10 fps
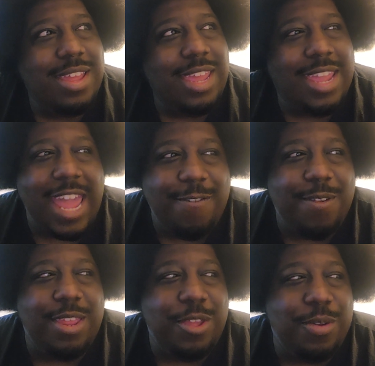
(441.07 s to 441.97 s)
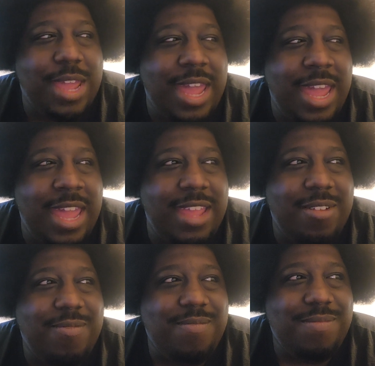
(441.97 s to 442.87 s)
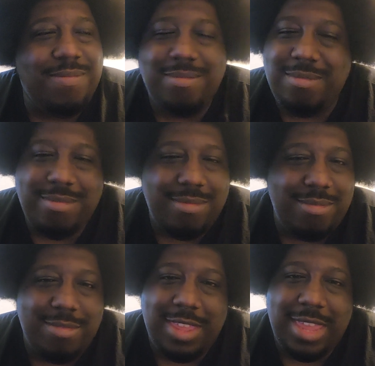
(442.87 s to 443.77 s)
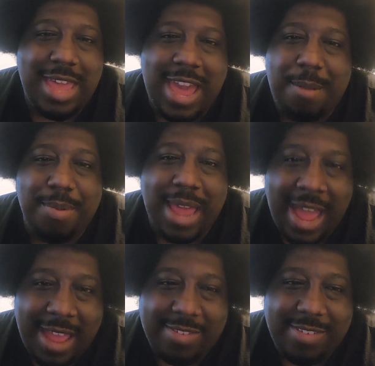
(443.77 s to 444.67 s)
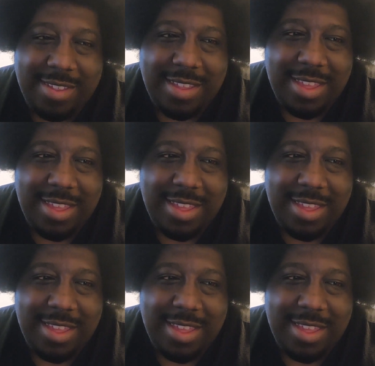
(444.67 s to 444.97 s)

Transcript: he came from the UK. He had a blast.